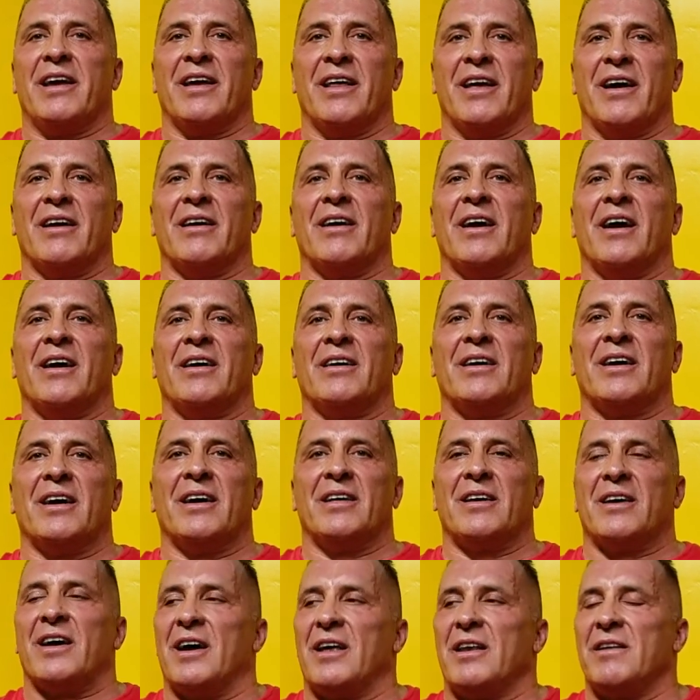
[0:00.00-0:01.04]
you know,
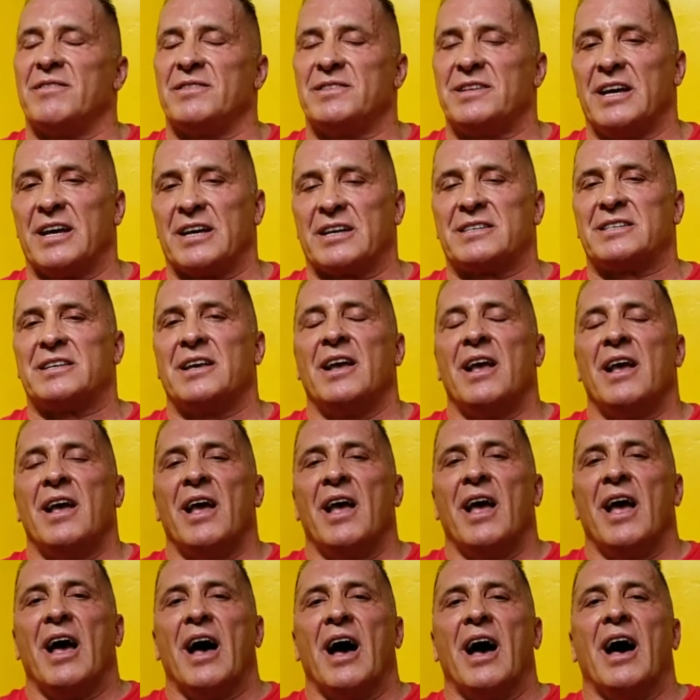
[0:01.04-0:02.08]
out, of six.
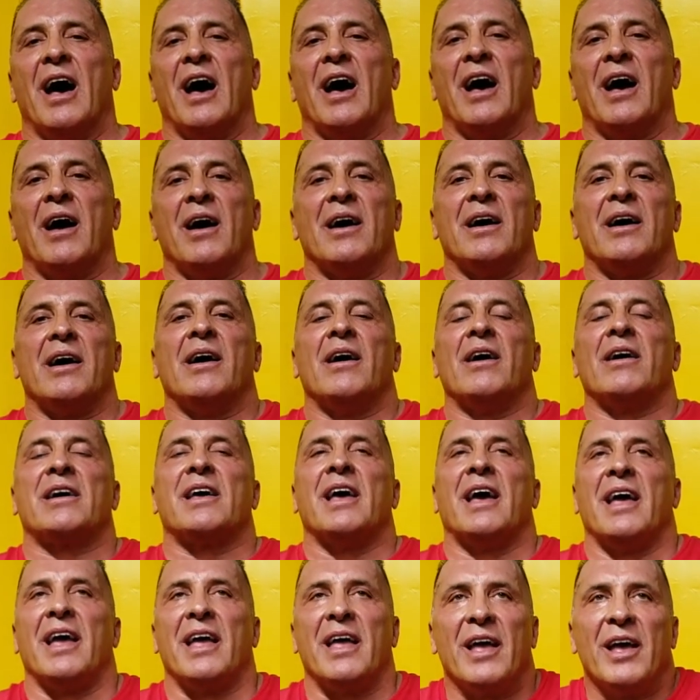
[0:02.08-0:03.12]
Yeah. Uh,
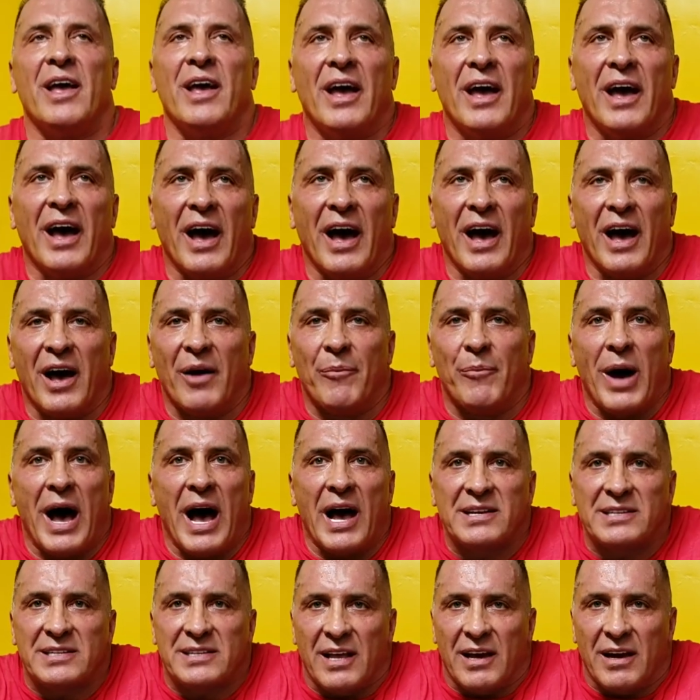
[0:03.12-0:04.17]
okay, uh,
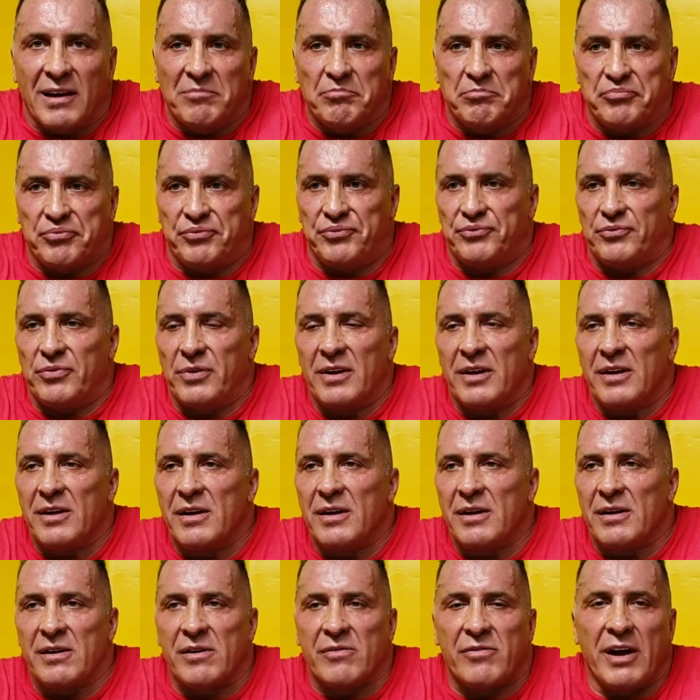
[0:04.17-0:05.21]
pasta,
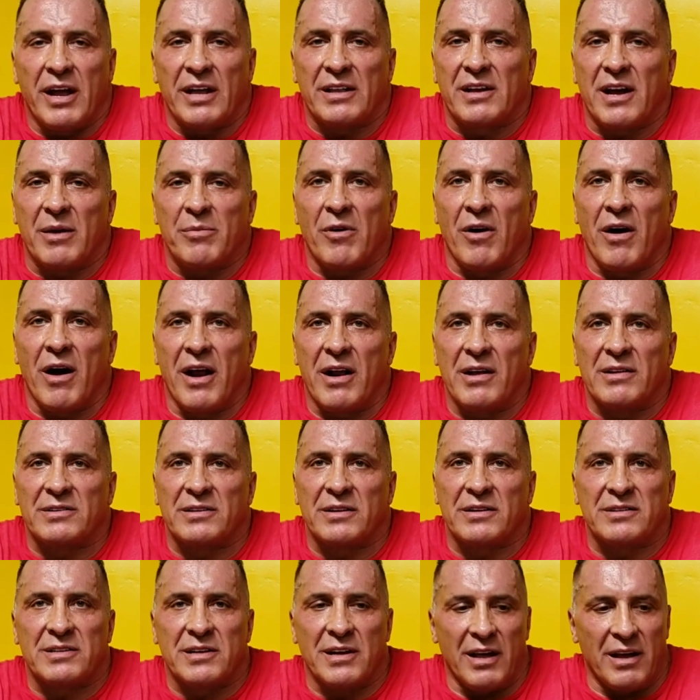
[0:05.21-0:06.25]
great carbohydrate
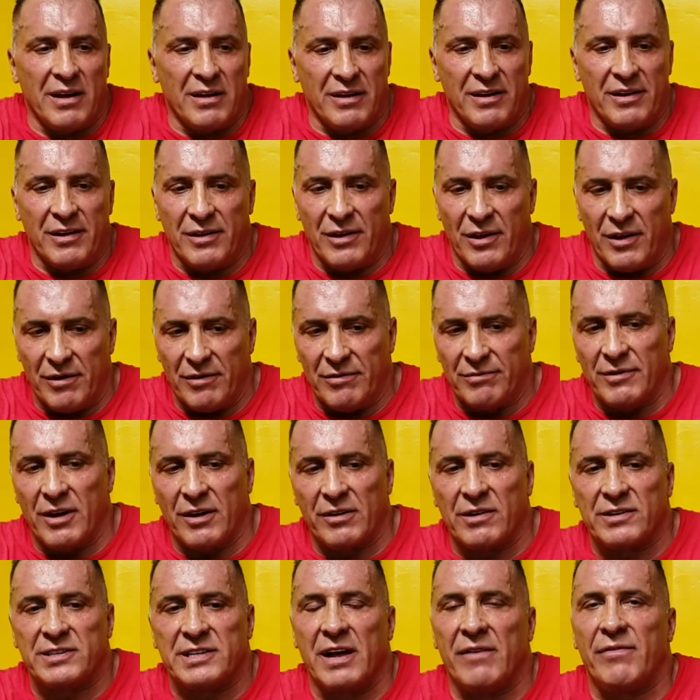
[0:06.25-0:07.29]
source, uh, you know,
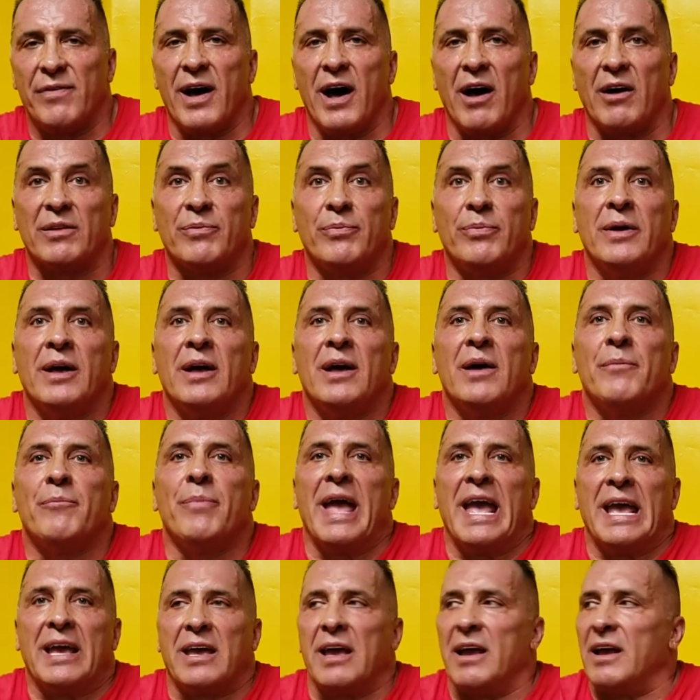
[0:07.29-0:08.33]
knock yourself out.
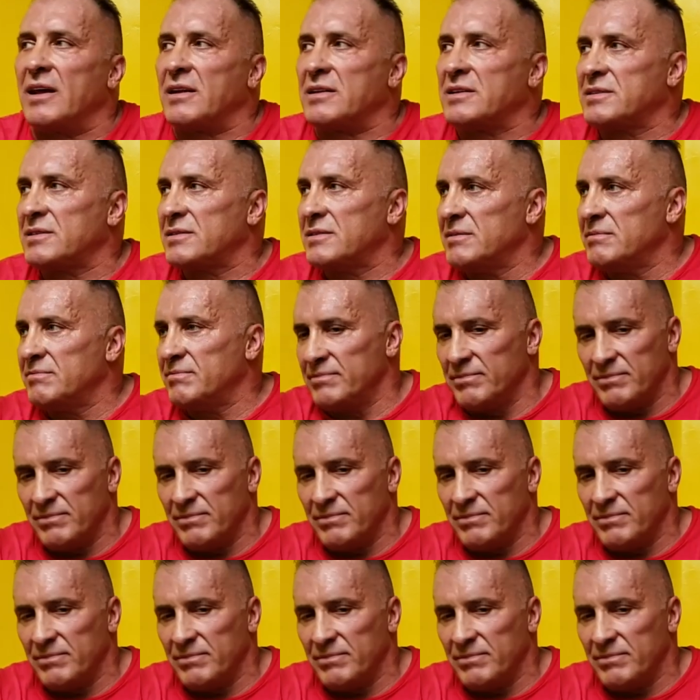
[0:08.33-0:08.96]
Pancakes,